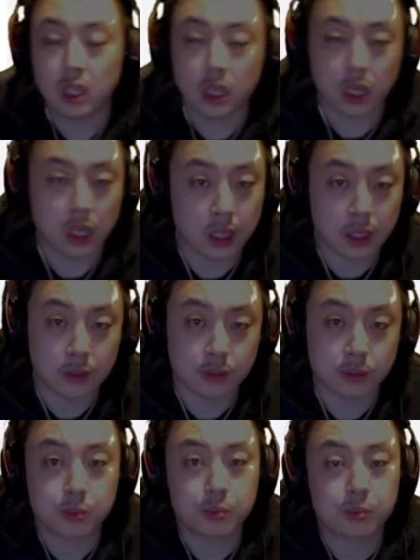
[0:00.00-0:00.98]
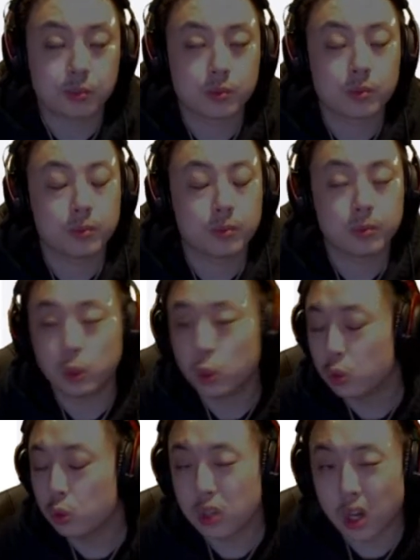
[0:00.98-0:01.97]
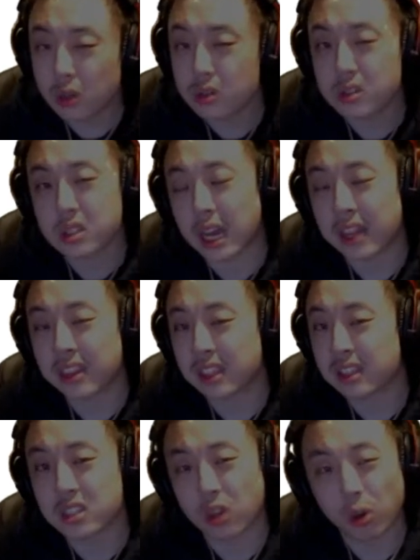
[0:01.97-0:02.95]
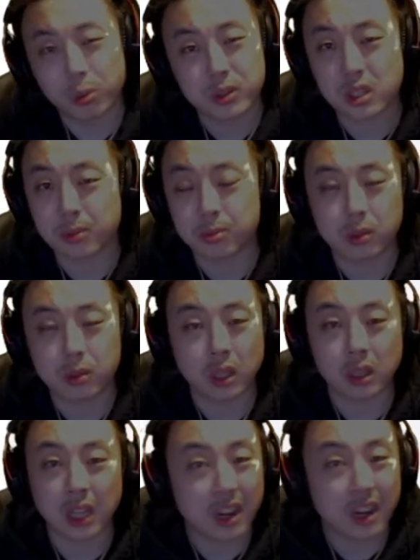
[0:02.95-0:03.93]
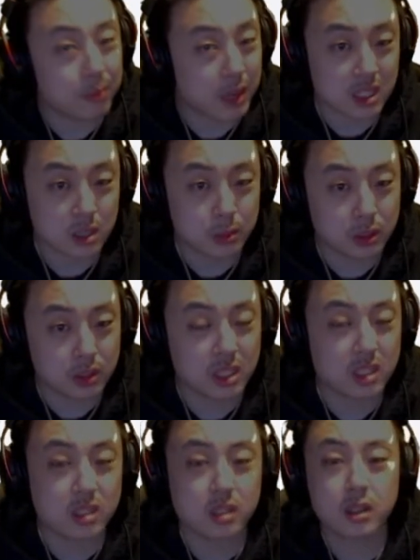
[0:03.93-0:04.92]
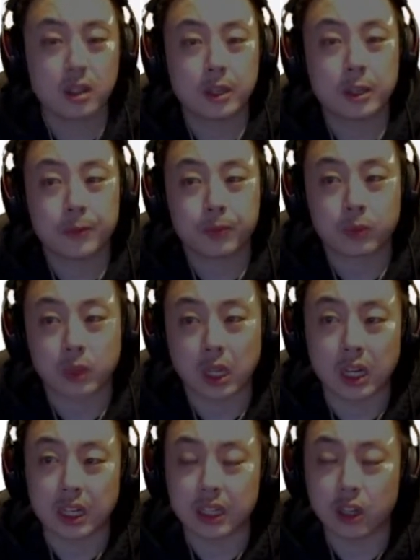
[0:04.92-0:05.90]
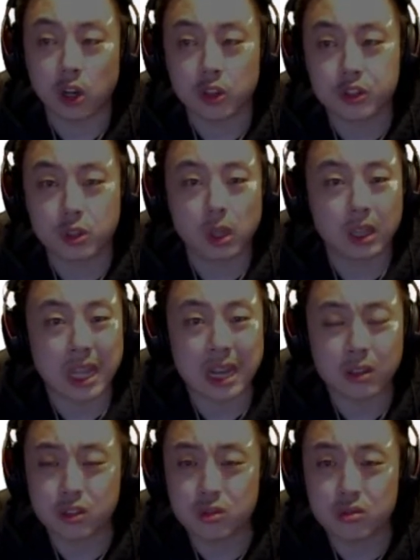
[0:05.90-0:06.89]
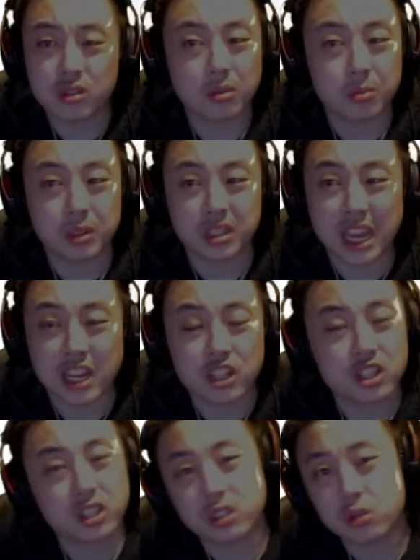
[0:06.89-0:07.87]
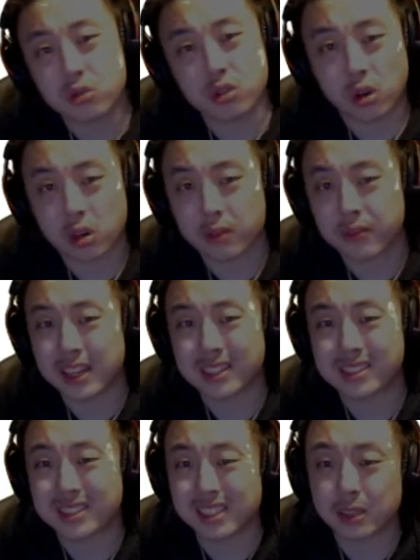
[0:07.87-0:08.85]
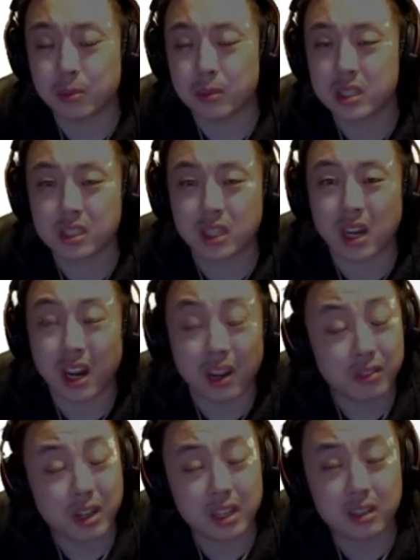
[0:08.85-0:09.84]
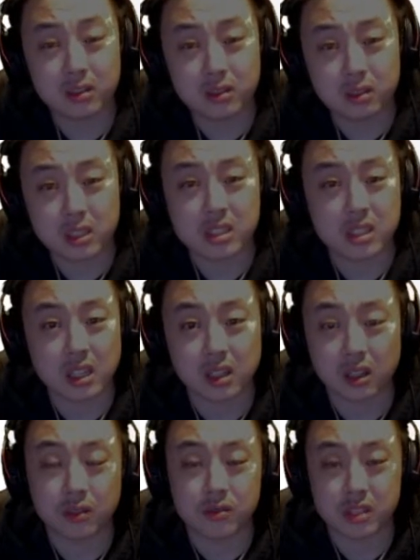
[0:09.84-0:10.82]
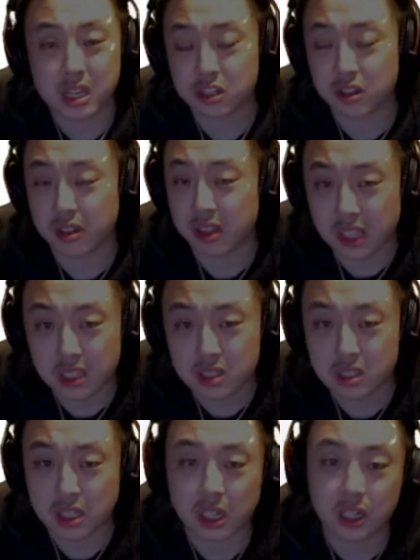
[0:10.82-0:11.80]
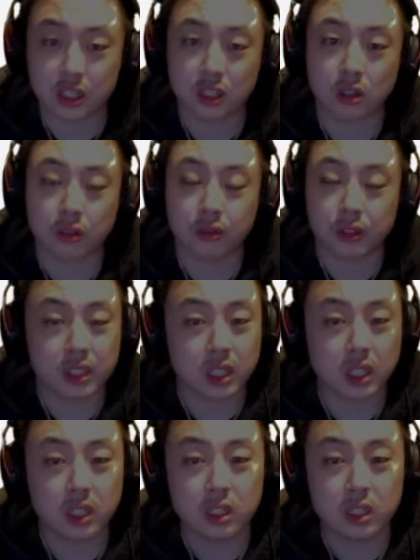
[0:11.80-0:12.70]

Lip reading: Who knows? I think this opens up a lot of possibilities. It also allows you to potentially use artifacts like Miss Confile instead of Sasha Thanes on your Flitica.